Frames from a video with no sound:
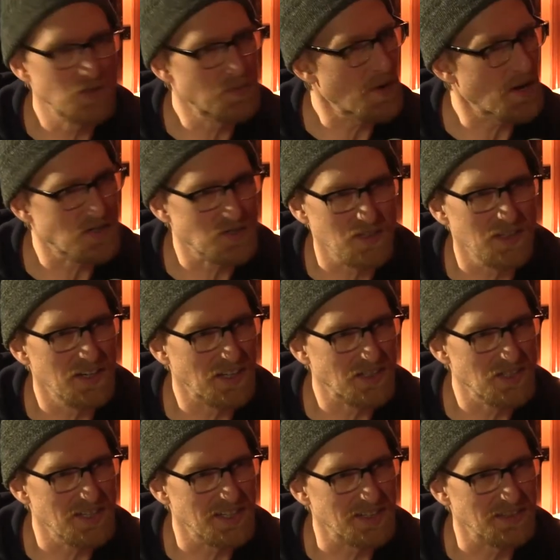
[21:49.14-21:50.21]
a special in the
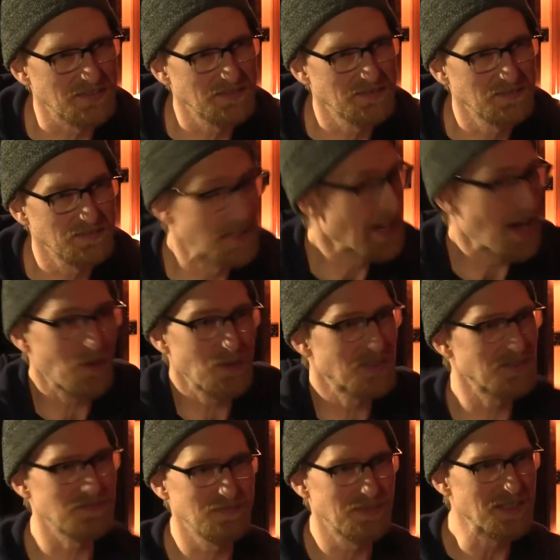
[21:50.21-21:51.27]
next year. And now
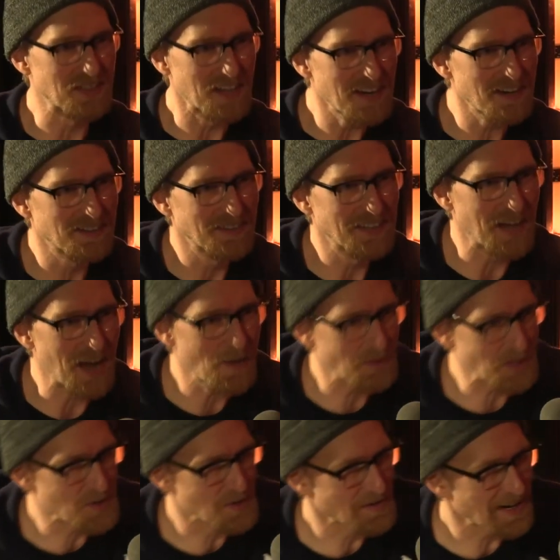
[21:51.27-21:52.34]
it's there. It
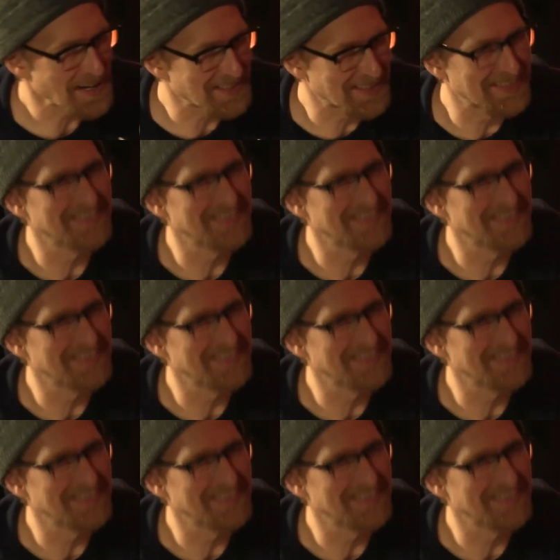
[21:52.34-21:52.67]
happened. You were right.